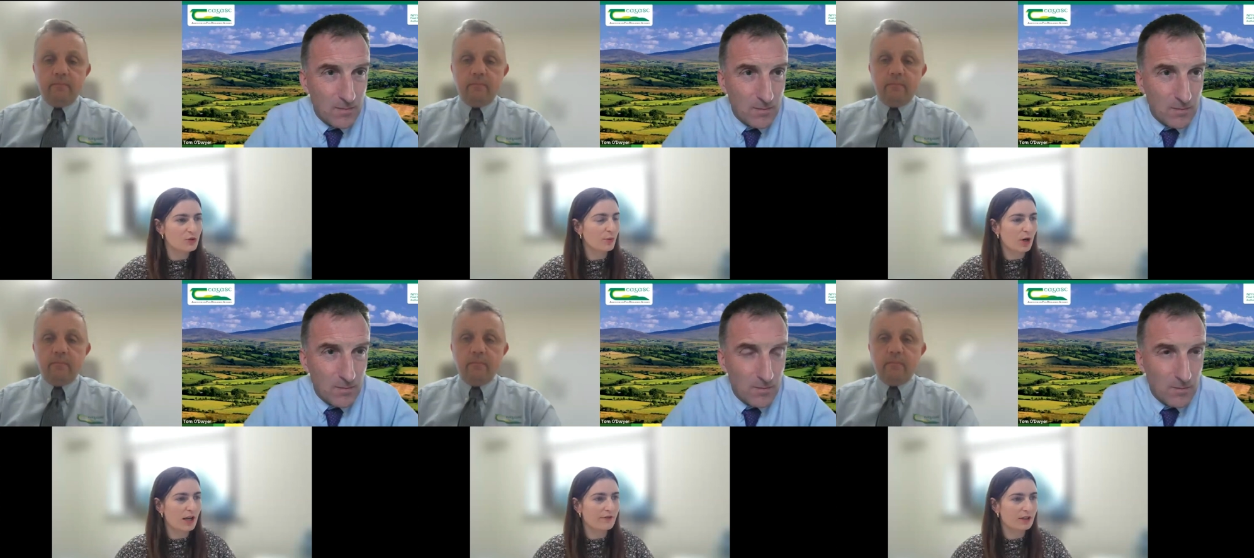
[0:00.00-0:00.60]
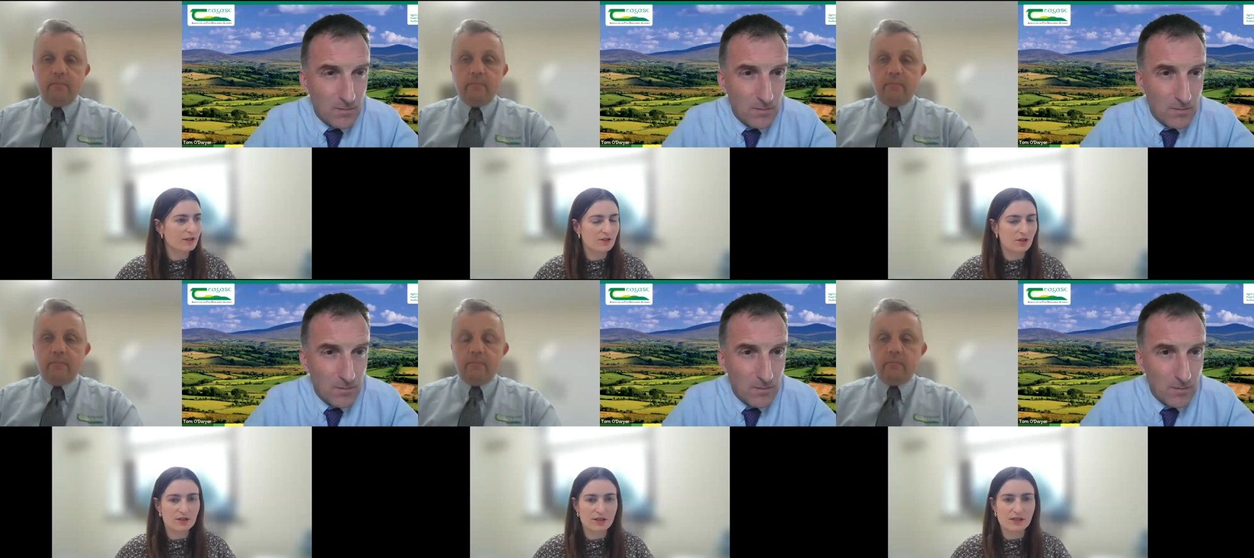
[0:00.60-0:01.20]
Speaker 1: with private
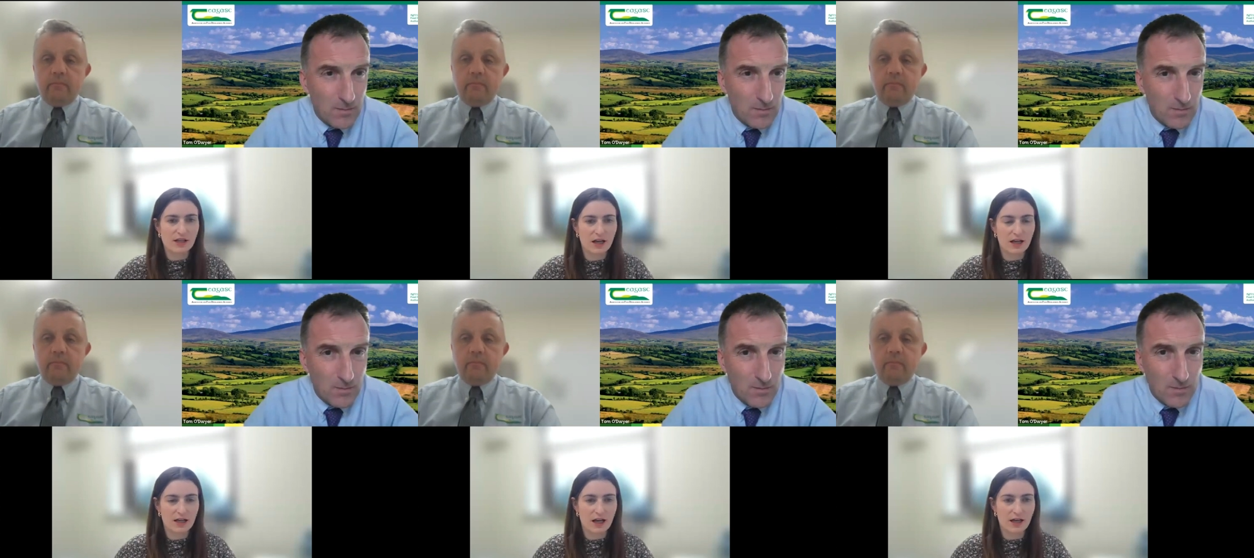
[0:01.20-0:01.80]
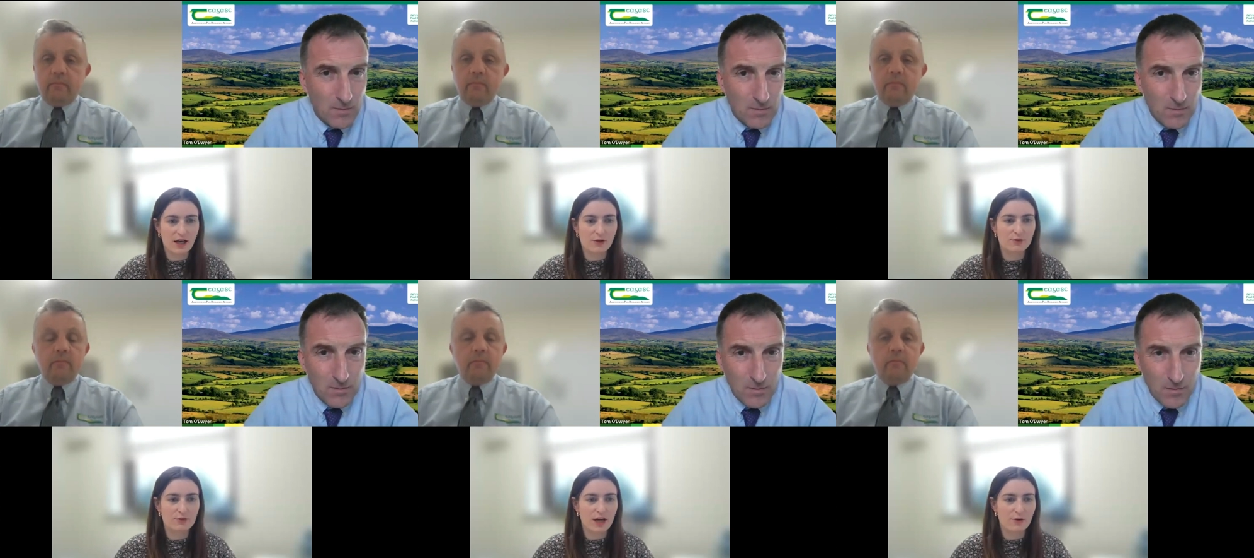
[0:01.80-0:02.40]
consultants and, and, and how,
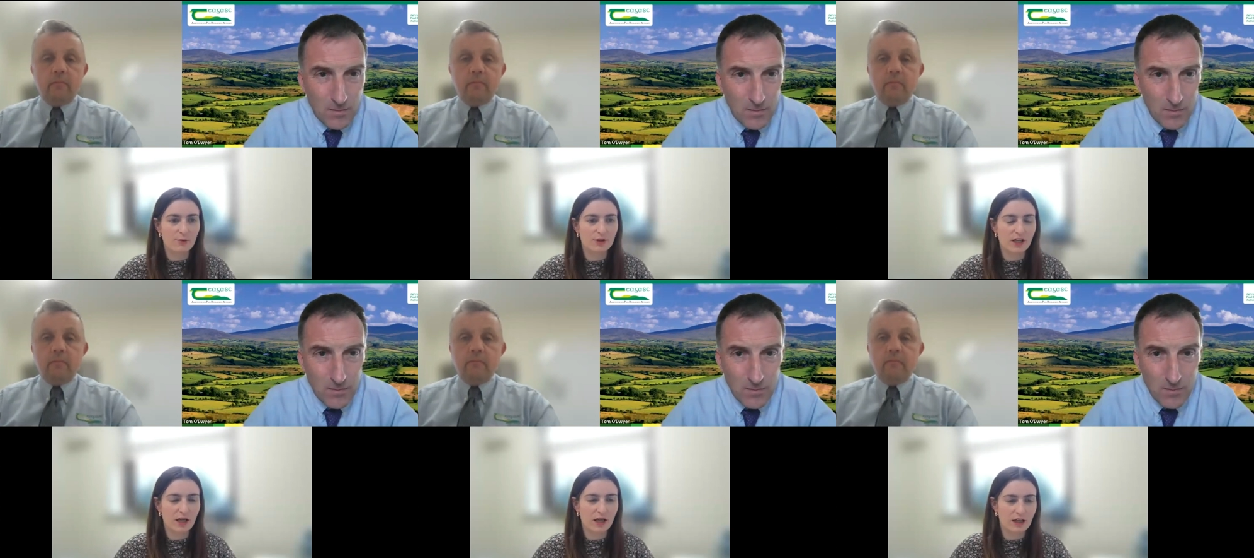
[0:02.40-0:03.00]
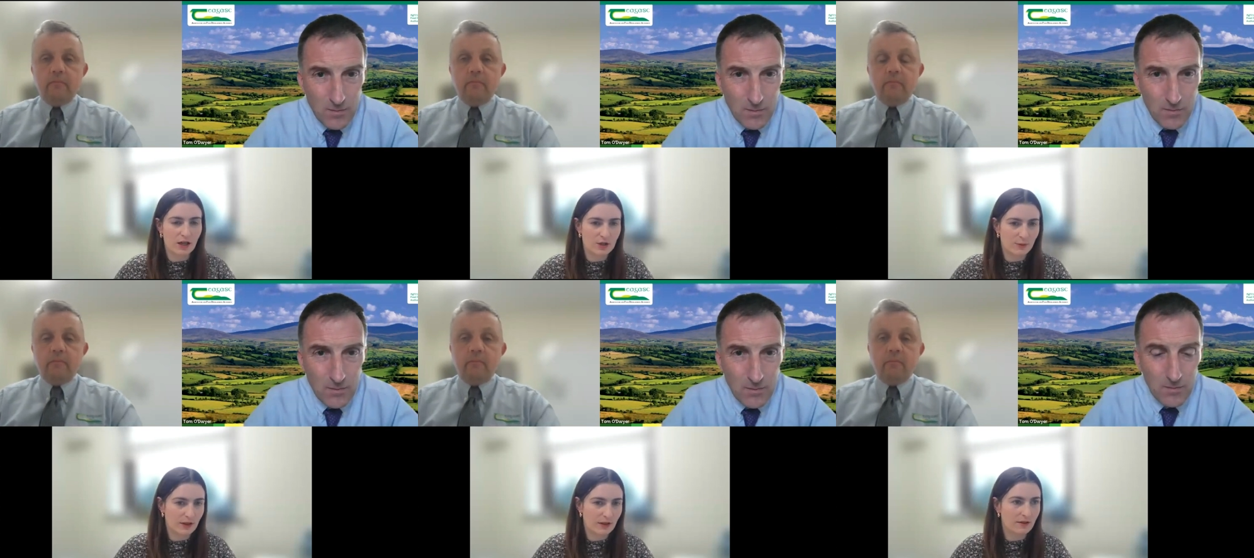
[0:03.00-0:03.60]
how would they engage
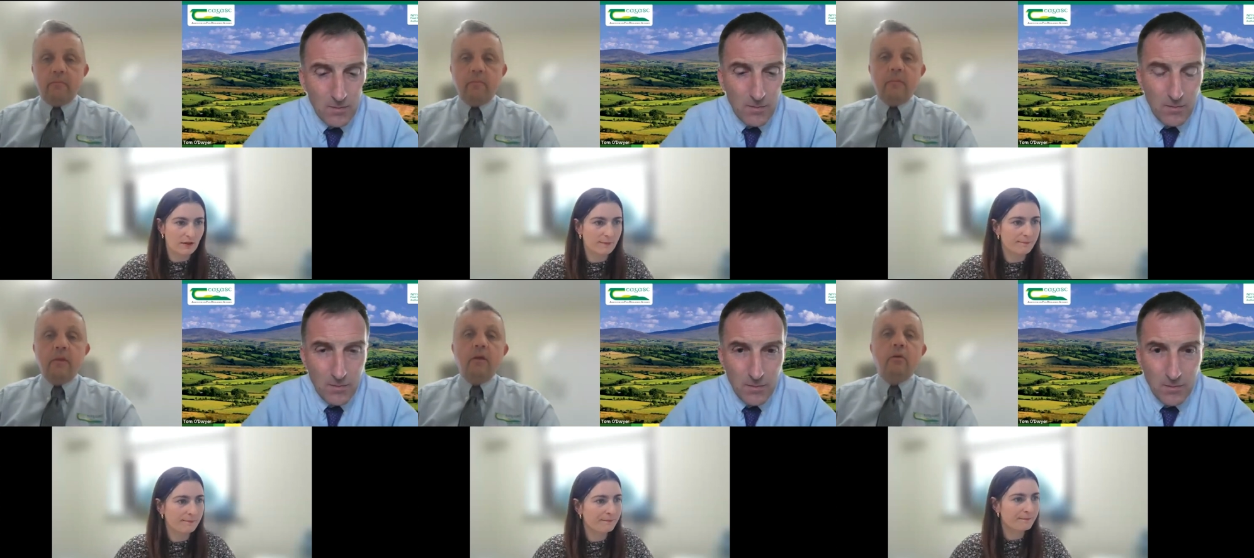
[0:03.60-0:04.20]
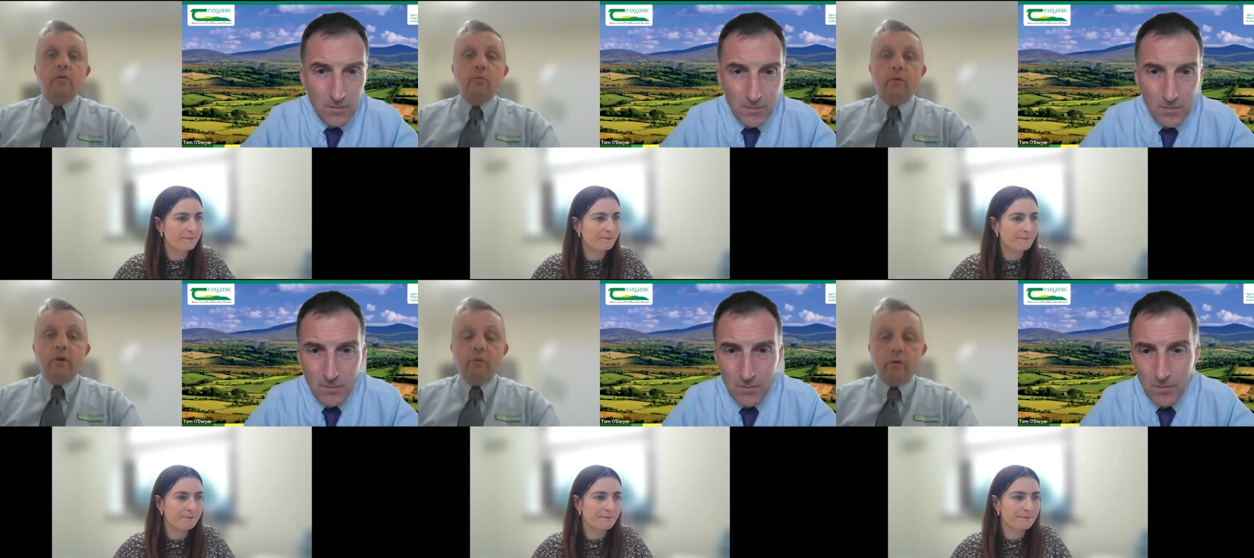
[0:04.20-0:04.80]
with it?
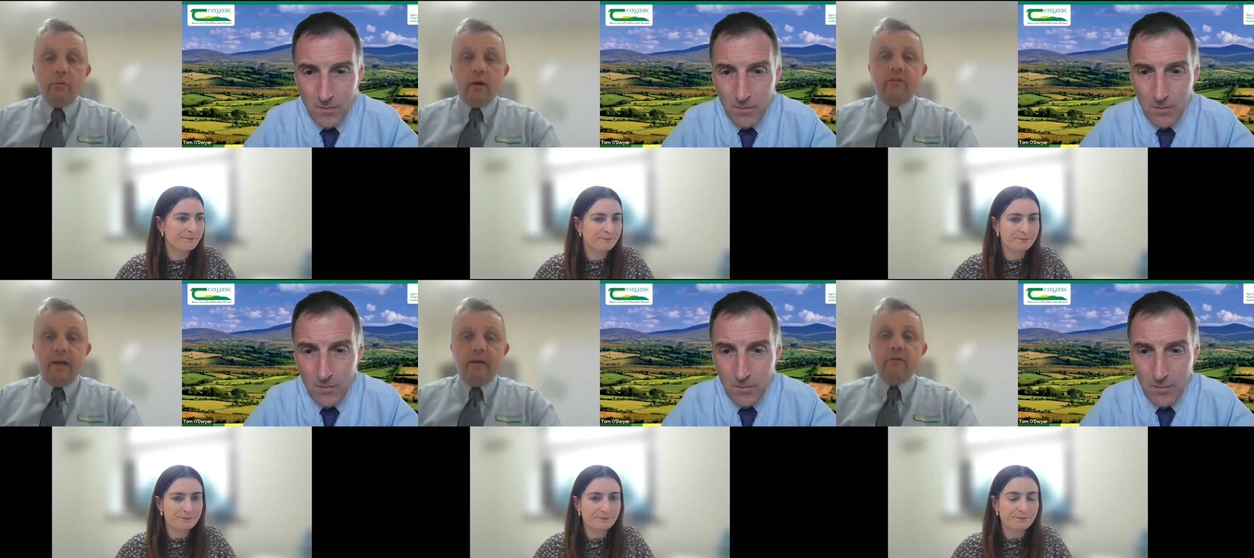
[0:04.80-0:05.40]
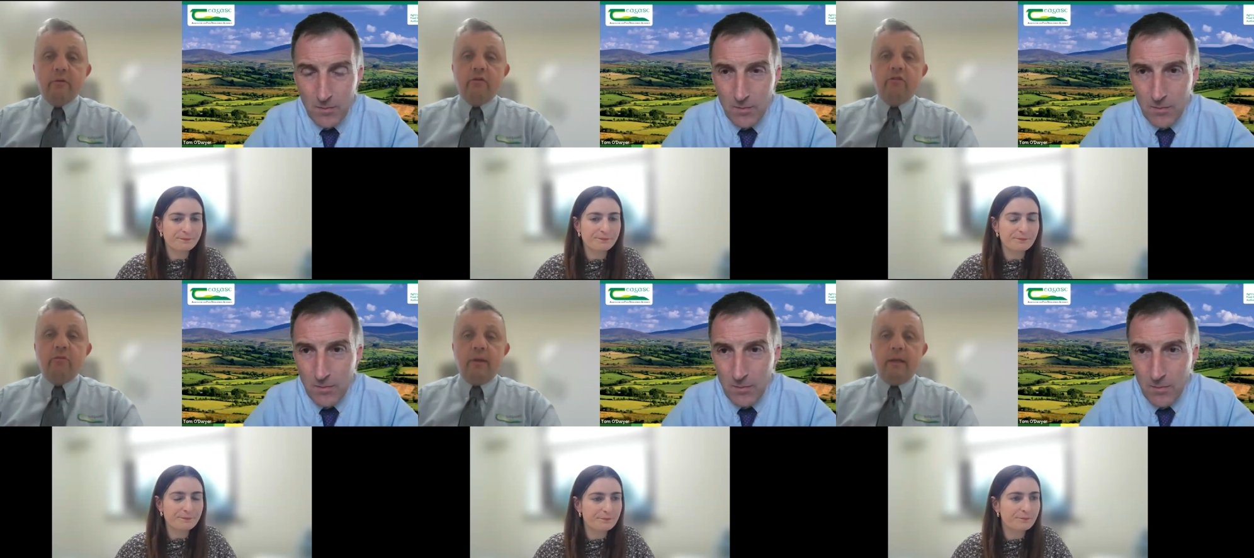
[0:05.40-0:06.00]
Speaker 2: We, we want everyone
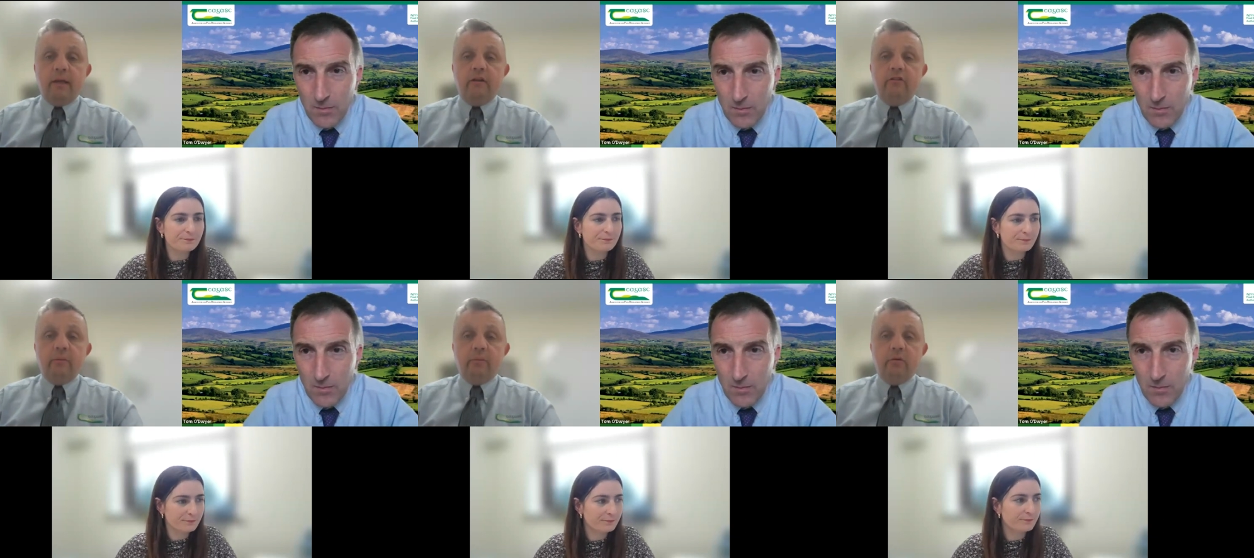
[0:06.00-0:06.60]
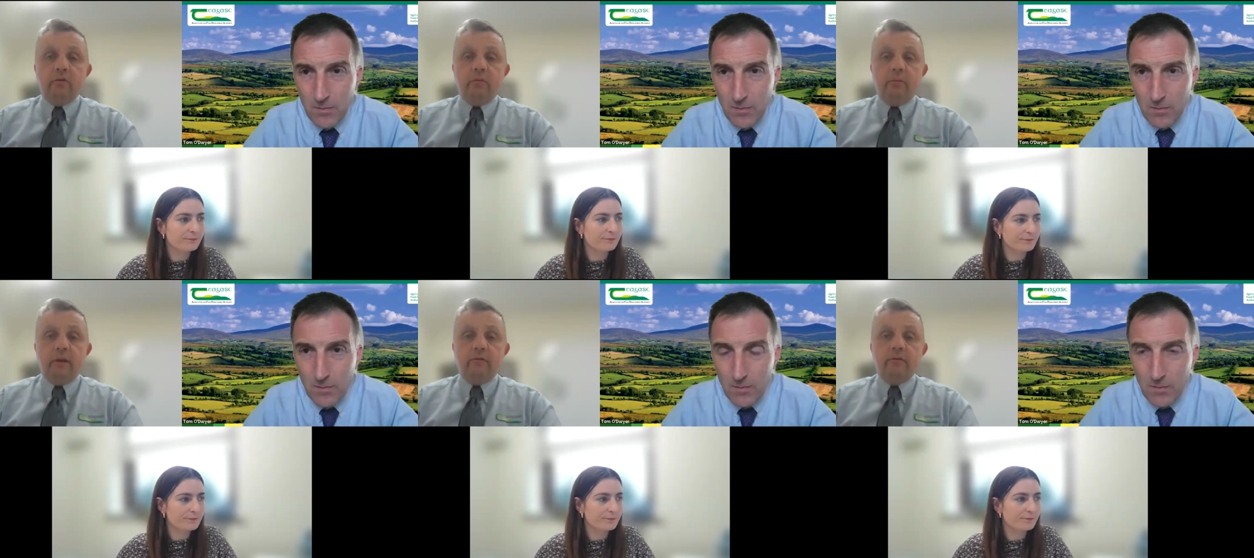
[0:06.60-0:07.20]
to engage in the program,
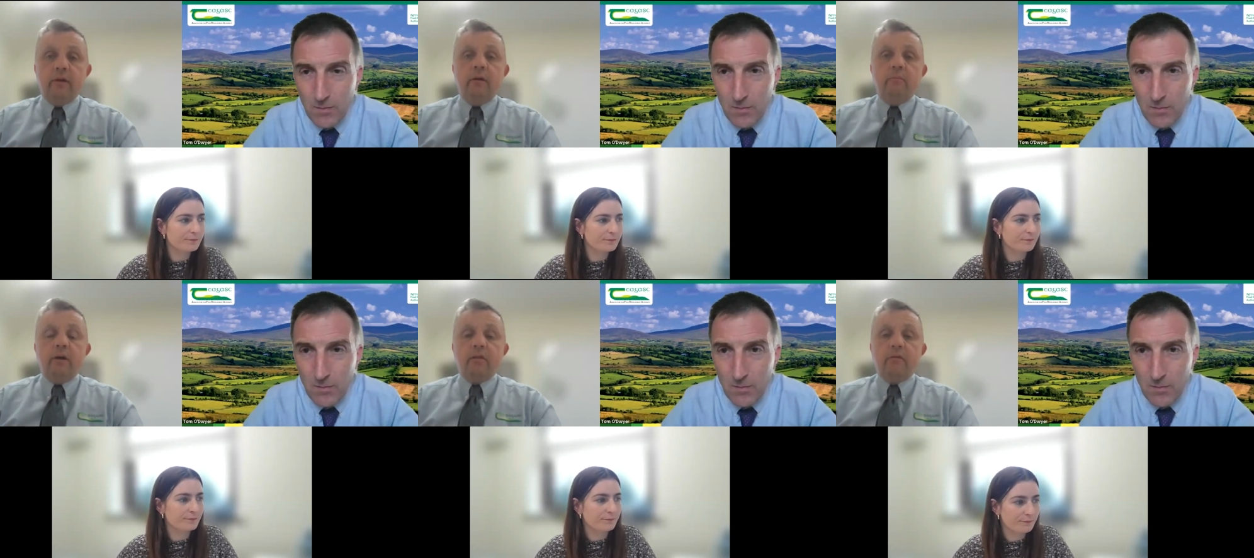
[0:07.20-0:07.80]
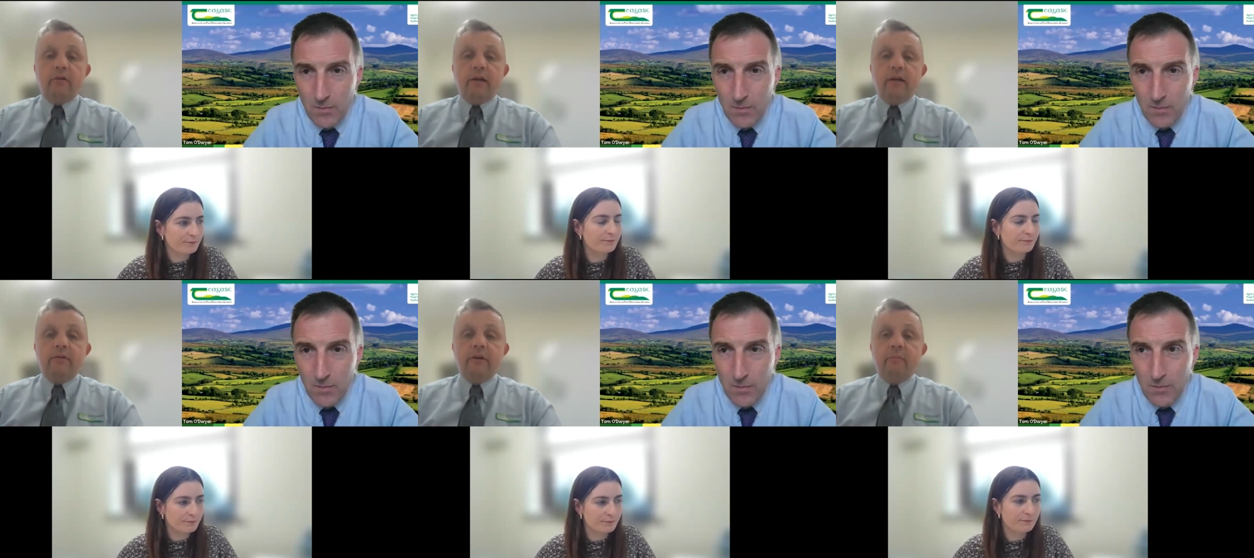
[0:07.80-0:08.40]
Meabh because if we're to have an